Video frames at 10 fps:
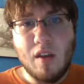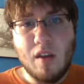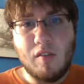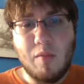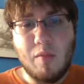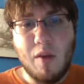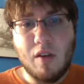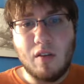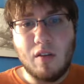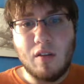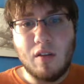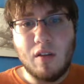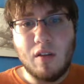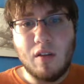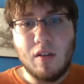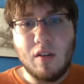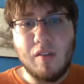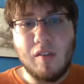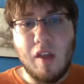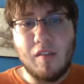Somewhere, in the
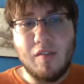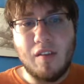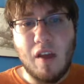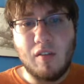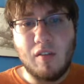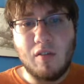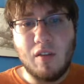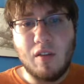sand of the desert,